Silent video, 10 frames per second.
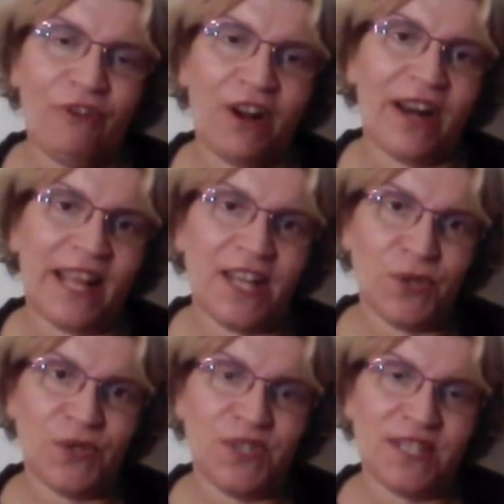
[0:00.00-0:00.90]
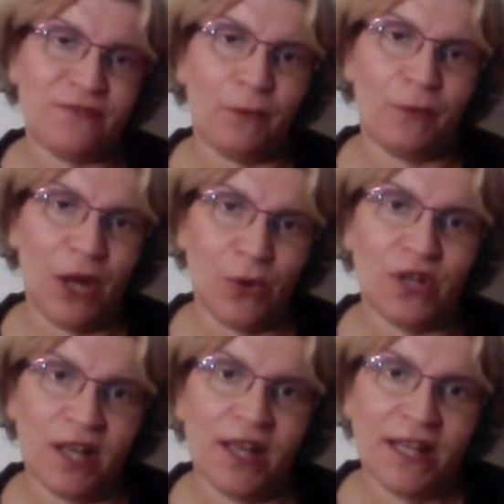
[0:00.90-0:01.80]
far I can use this for my
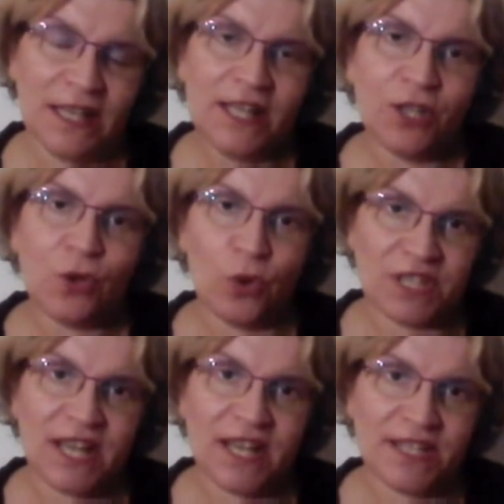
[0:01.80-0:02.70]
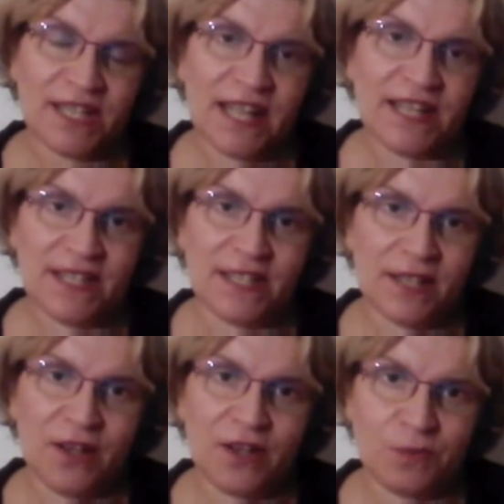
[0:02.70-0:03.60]
own court case against
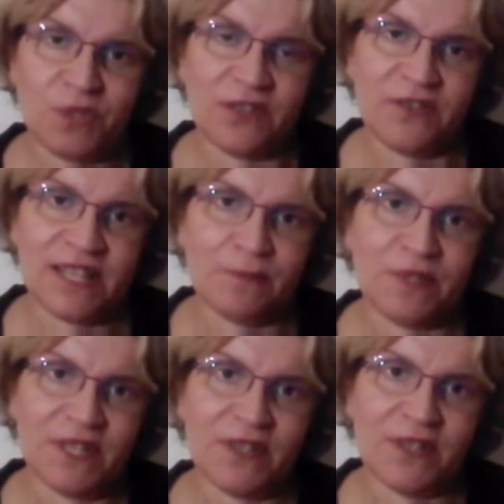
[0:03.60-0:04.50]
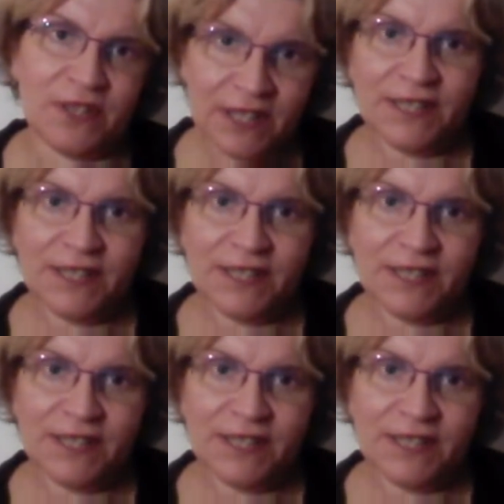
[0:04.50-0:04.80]
hospital harassment. So